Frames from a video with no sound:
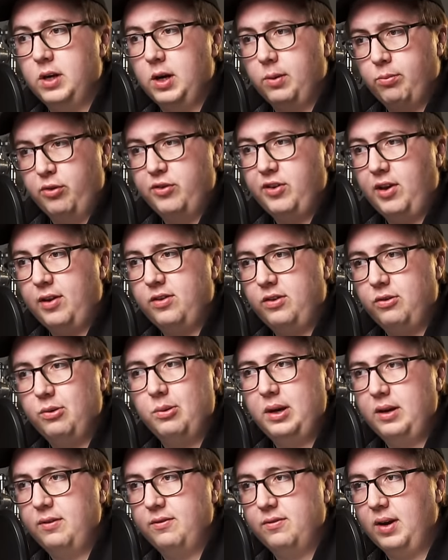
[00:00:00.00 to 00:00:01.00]
present to
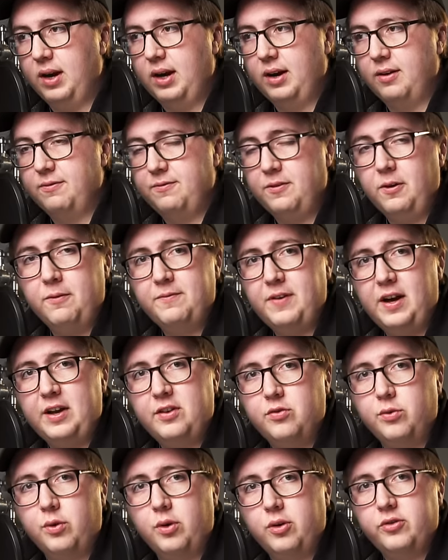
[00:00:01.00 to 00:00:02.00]
a film
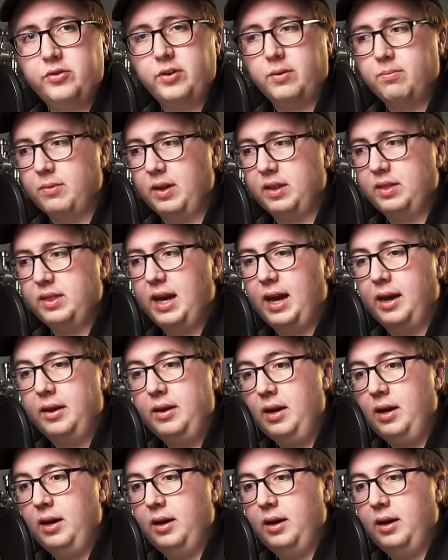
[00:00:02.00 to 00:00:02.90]
festival or something like that,